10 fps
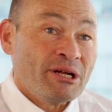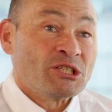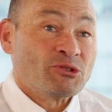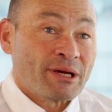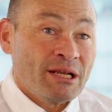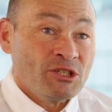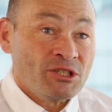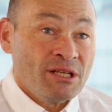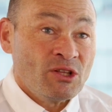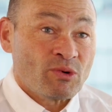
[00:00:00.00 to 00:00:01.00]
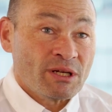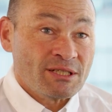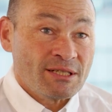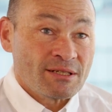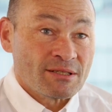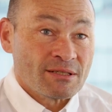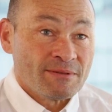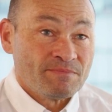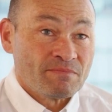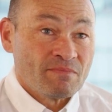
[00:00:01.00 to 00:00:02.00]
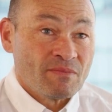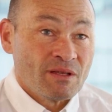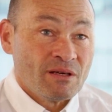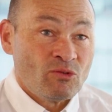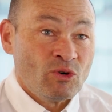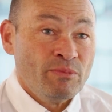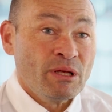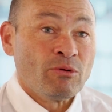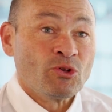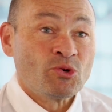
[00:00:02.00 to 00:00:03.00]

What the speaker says: electrical engine in 26, we'll be able